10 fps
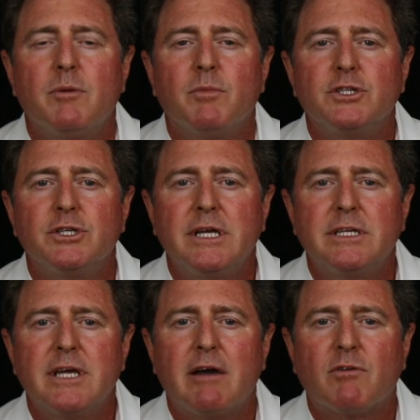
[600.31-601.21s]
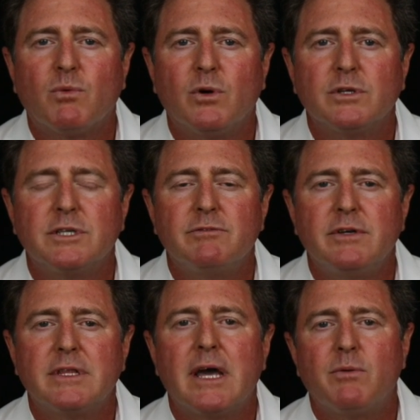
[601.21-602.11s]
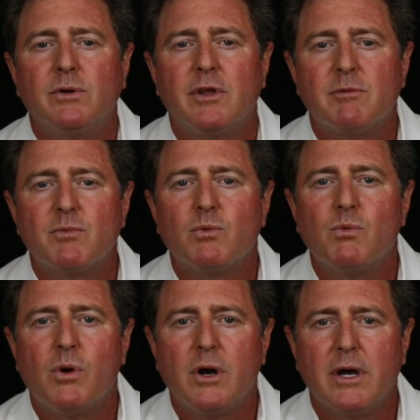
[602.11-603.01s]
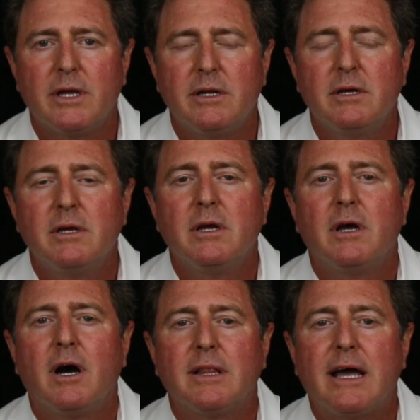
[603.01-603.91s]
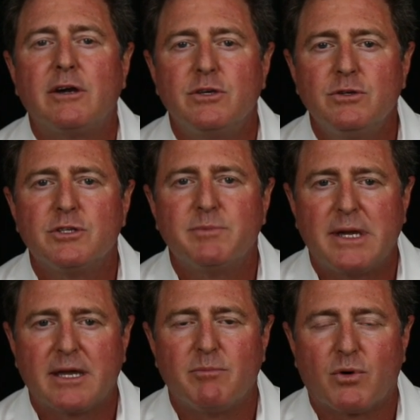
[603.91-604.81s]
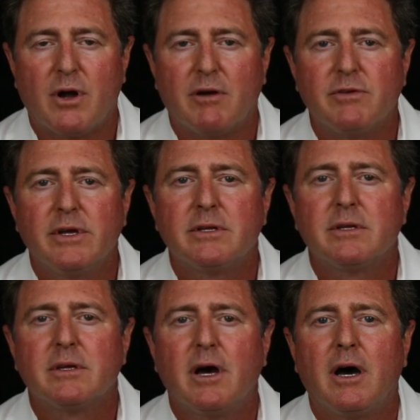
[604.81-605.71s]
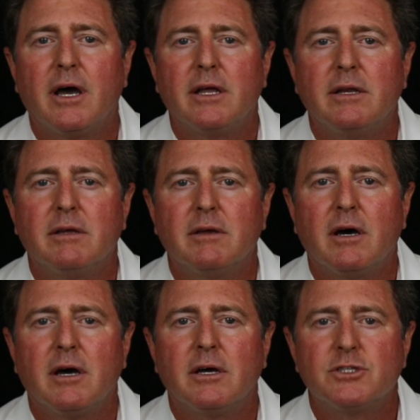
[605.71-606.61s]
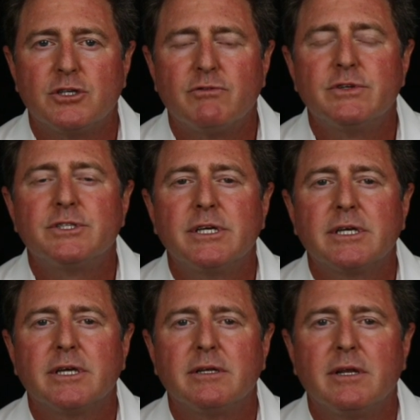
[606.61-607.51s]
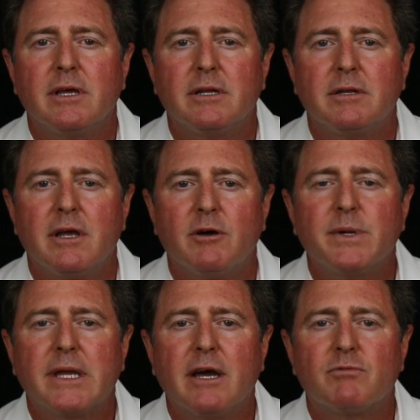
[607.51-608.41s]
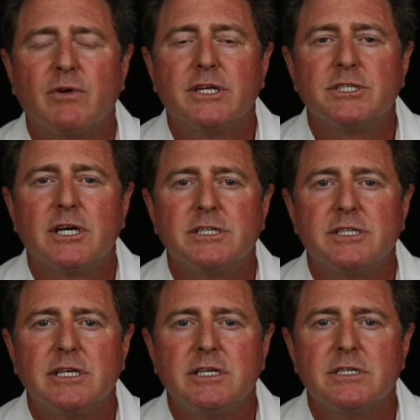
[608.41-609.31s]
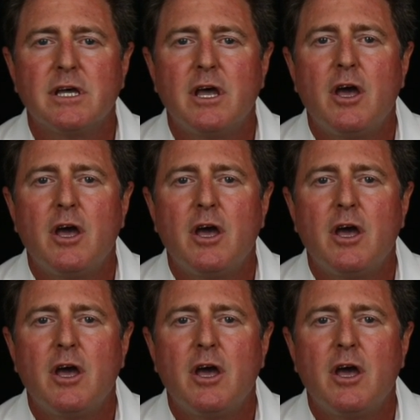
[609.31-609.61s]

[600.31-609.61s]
But you need to have a royalty fee that will, number one, allow you to make a profit on servicing and helping out franchisees.